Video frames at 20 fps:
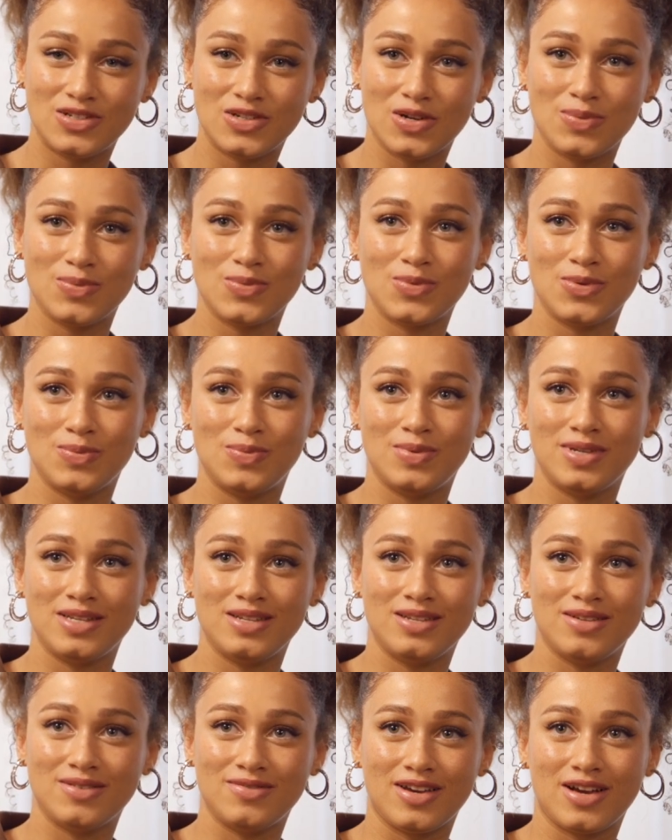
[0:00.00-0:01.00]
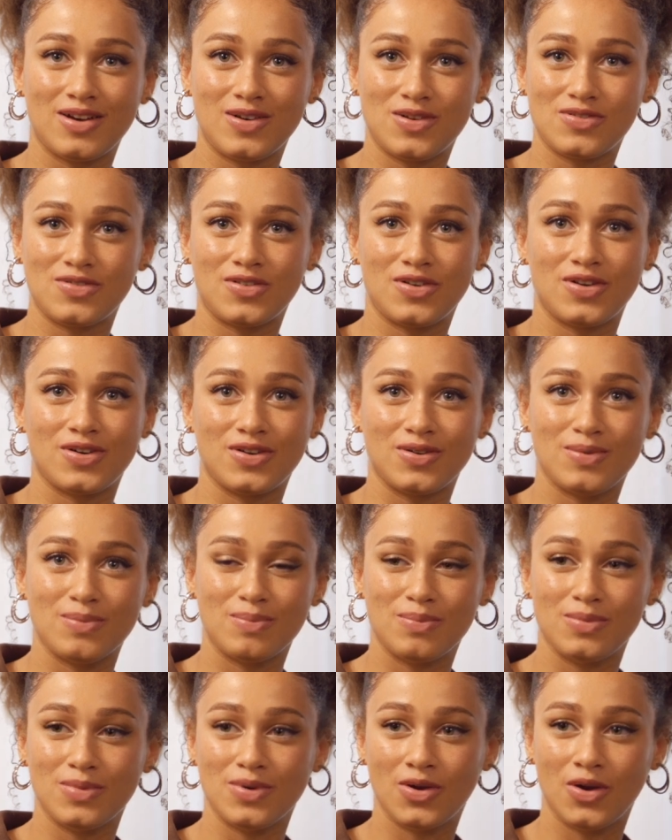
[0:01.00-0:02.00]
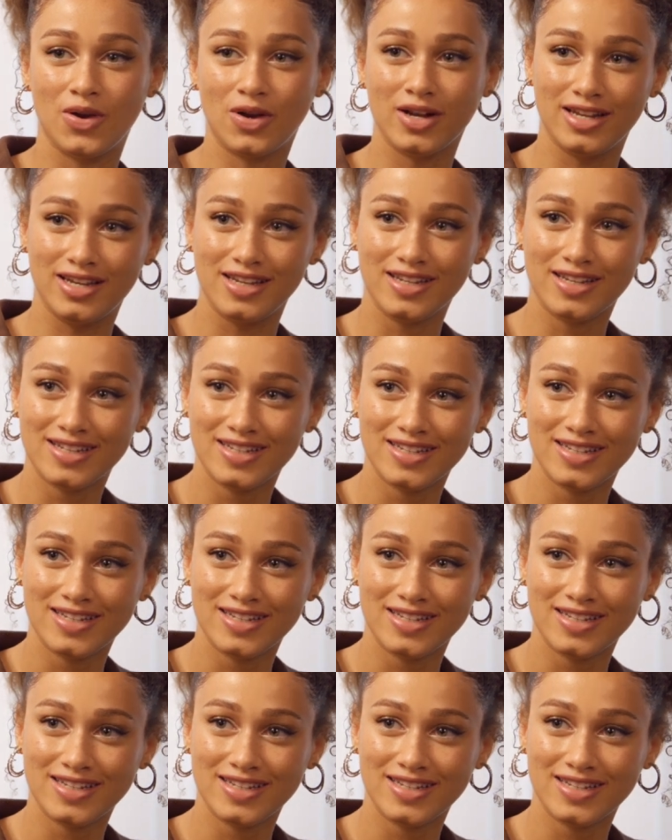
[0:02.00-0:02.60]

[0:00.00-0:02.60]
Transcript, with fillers: Chum would be verlan for ugly.